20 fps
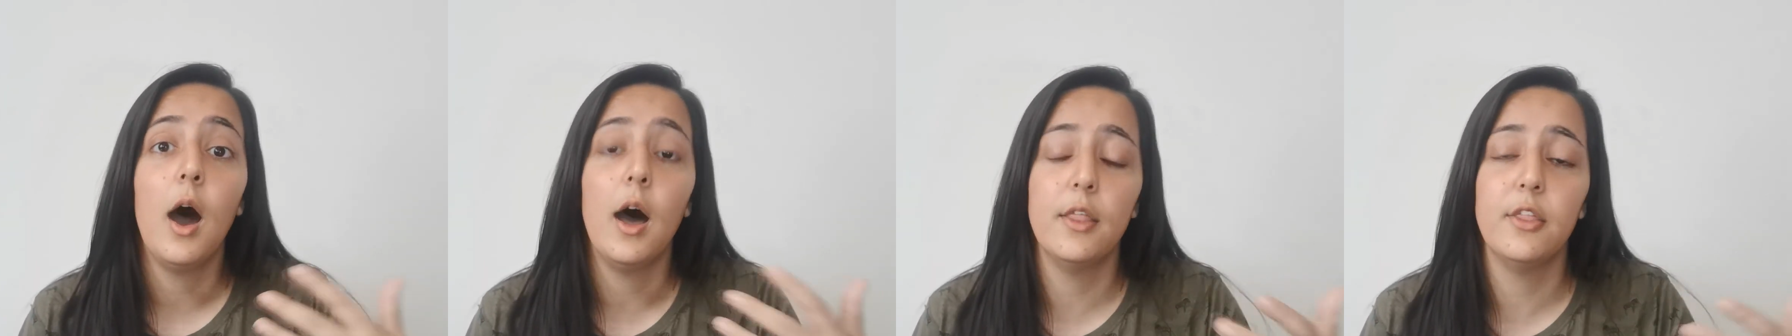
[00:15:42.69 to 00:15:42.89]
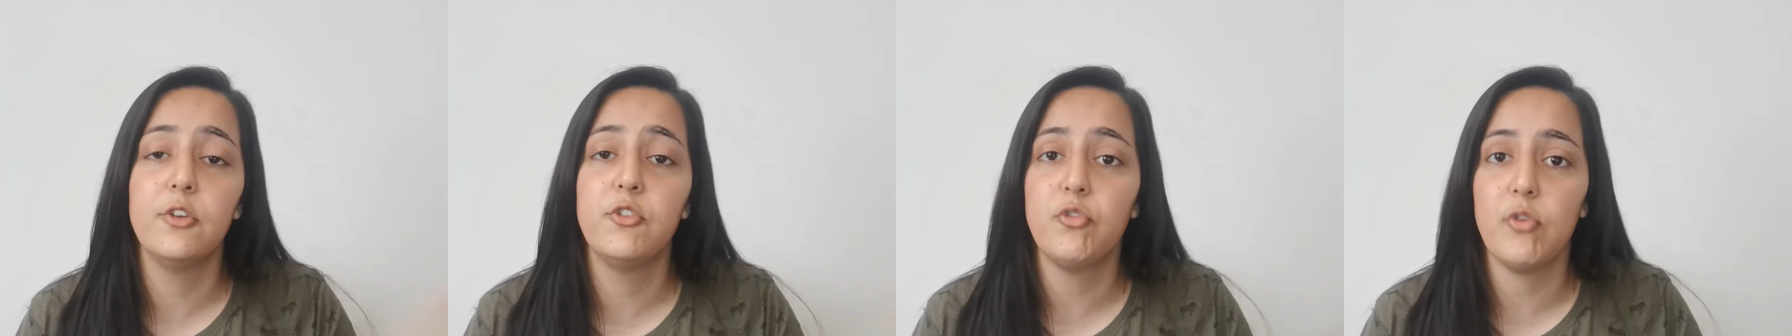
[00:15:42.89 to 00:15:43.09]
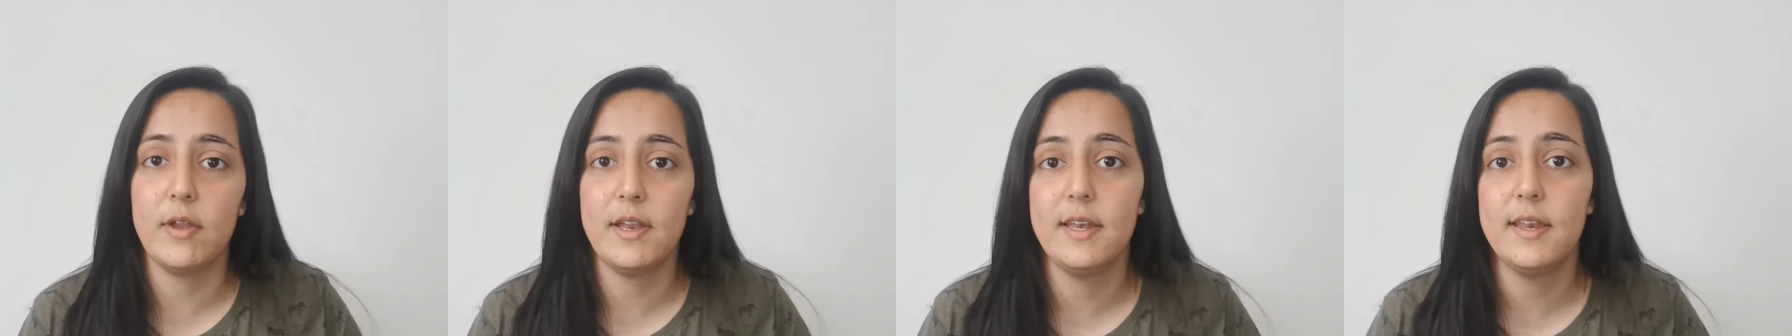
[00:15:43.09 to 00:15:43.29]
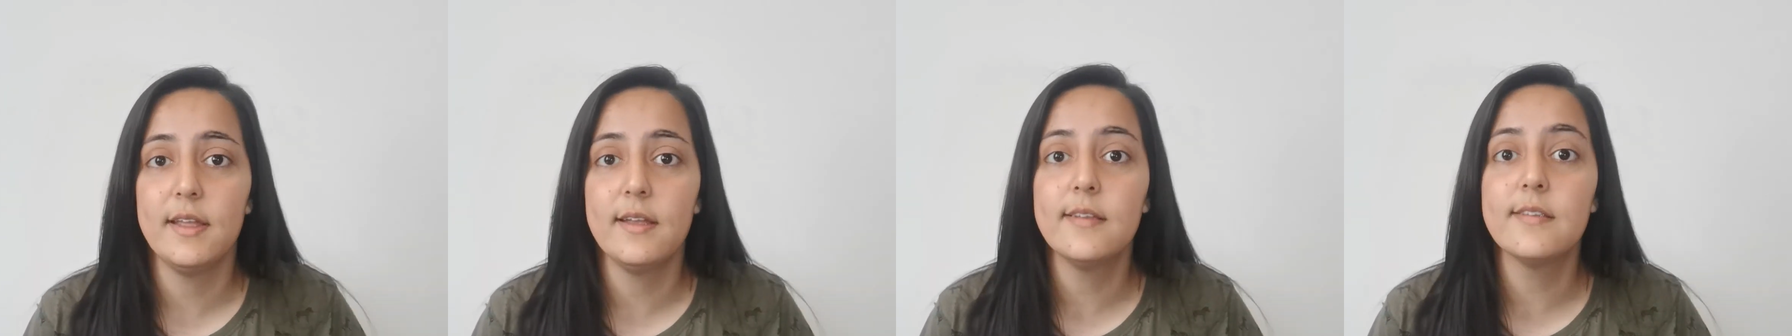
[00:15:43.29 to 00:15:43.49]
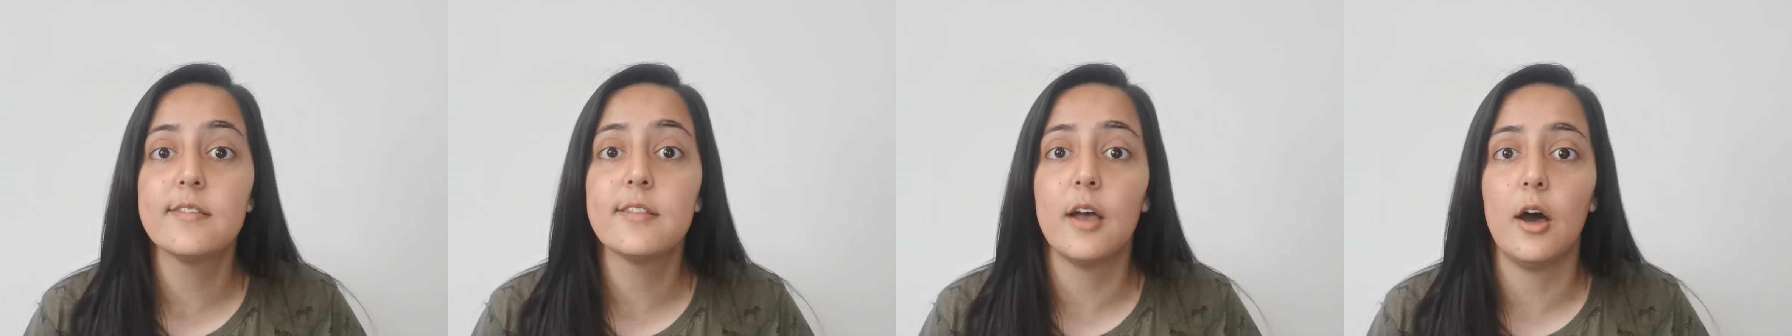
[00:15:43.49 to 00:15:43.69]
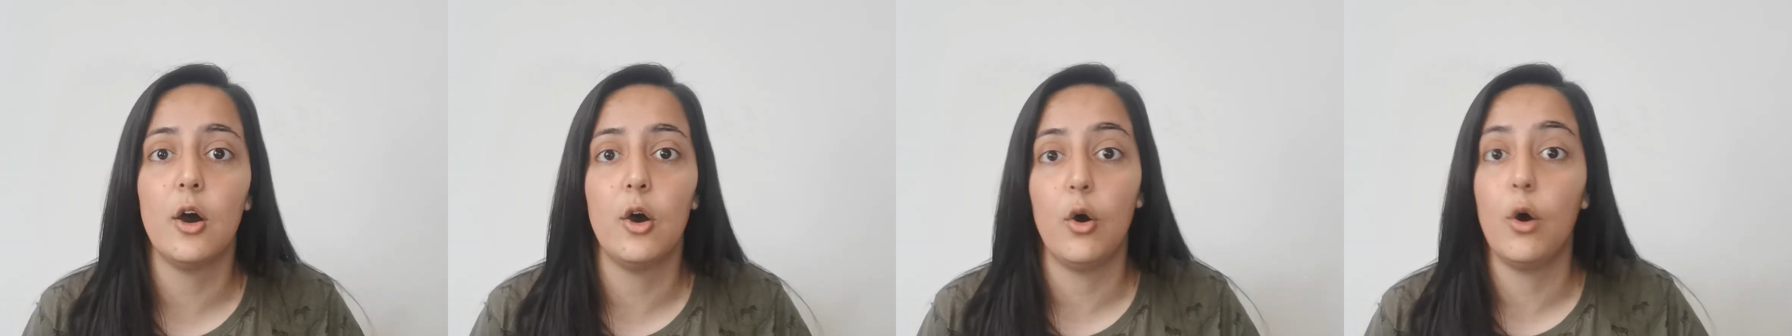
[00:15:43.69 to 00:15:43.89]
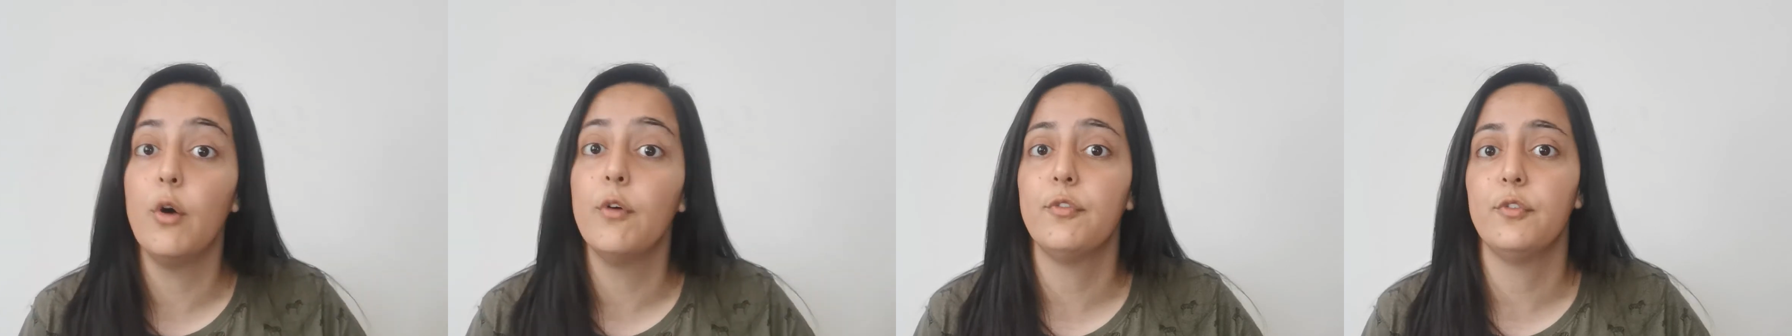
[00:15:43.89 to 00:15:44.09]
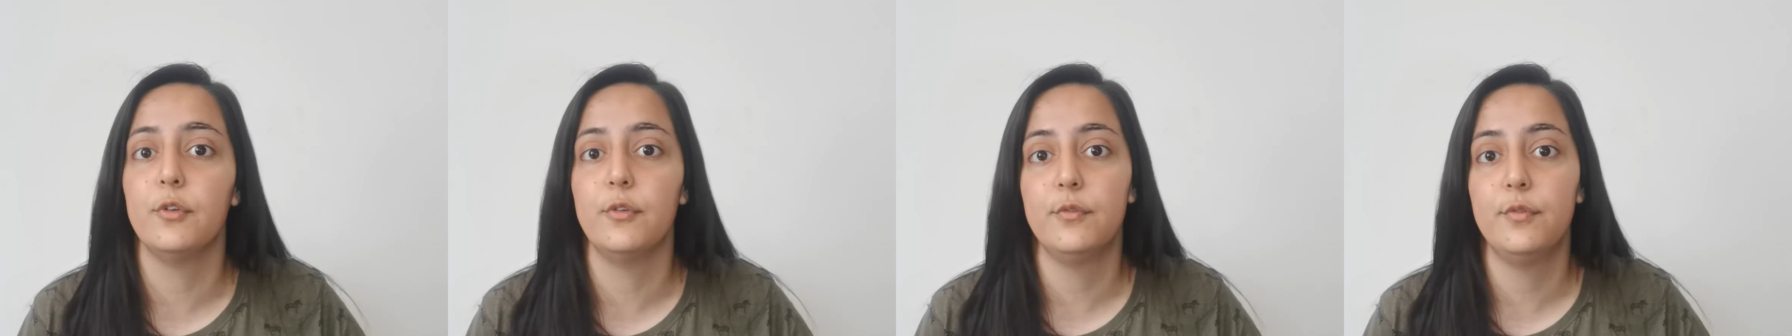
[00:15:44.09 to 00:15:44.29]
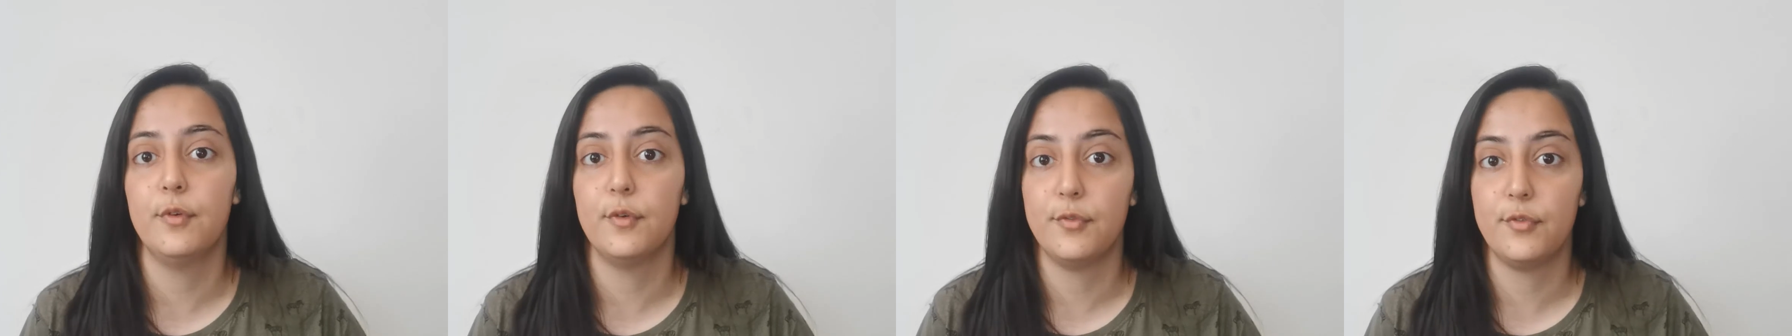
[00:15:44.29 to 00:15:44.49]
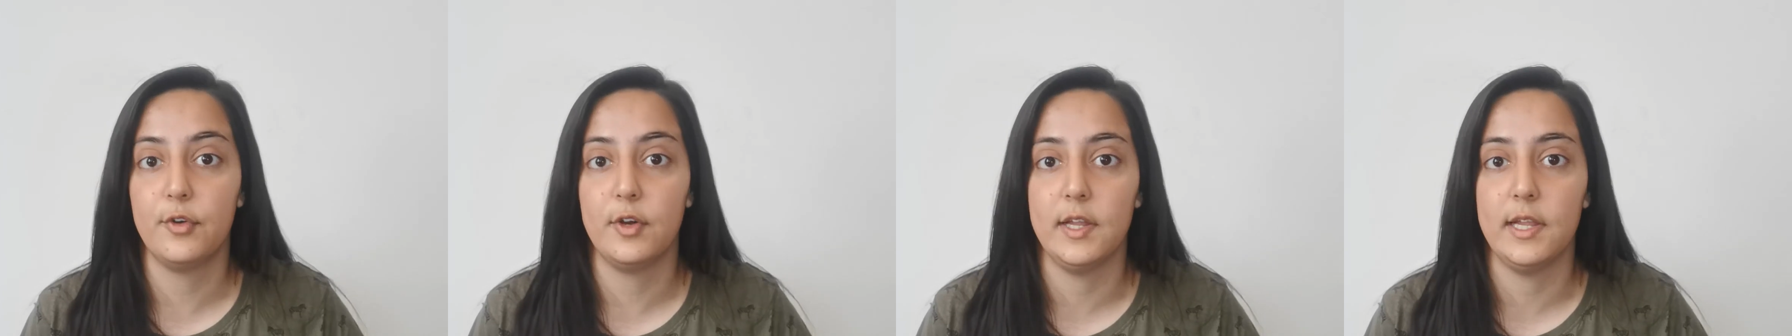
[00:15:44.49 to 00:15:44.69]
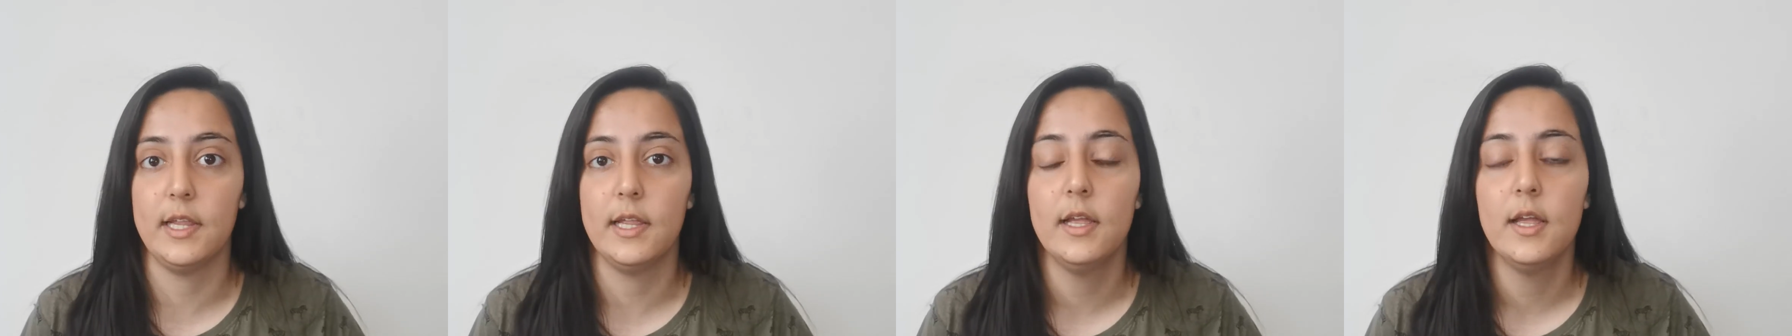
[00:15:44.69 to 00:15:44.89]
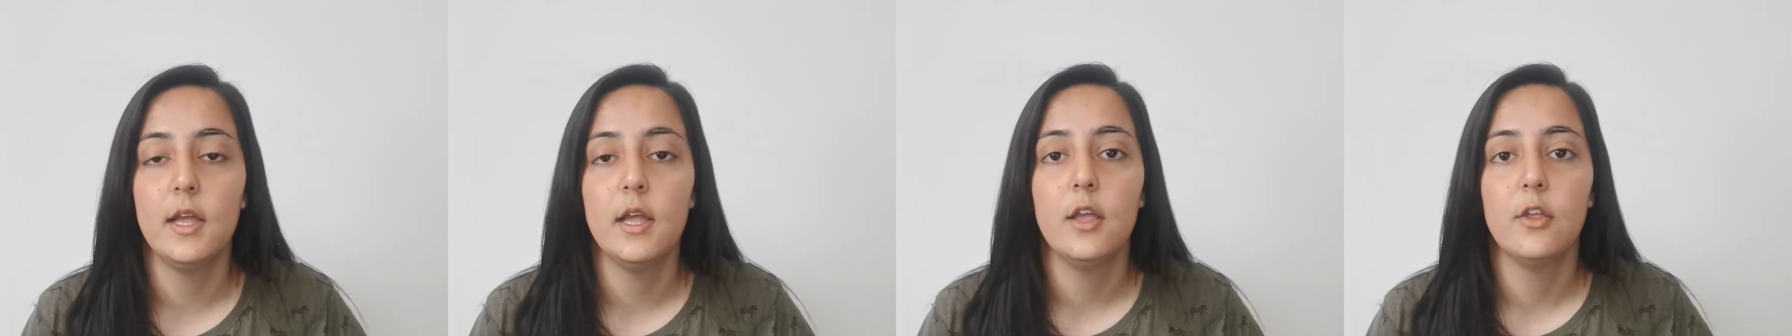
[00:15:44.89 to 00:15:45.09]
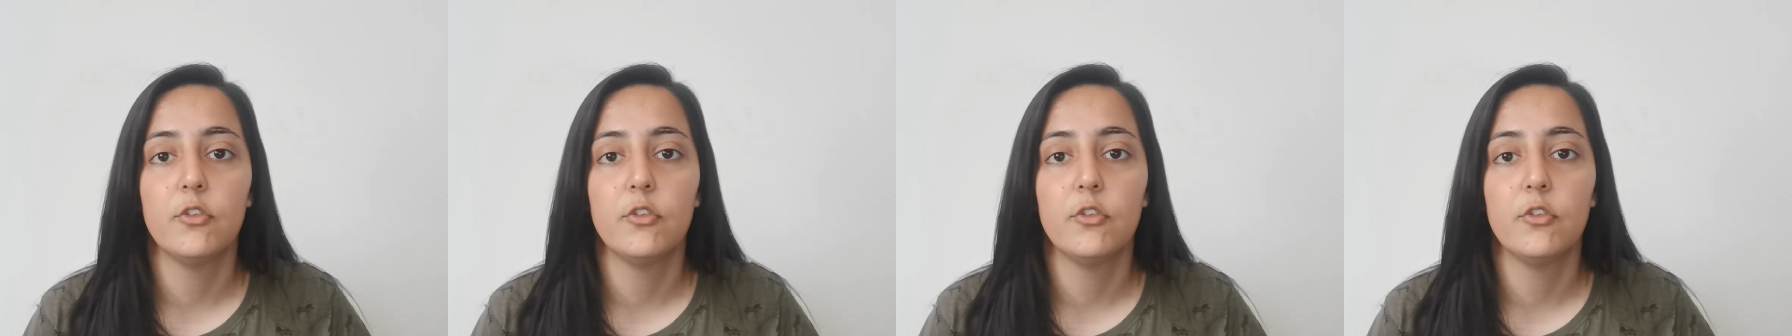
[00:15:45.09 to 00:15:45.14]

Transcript: other trainings that are often for free.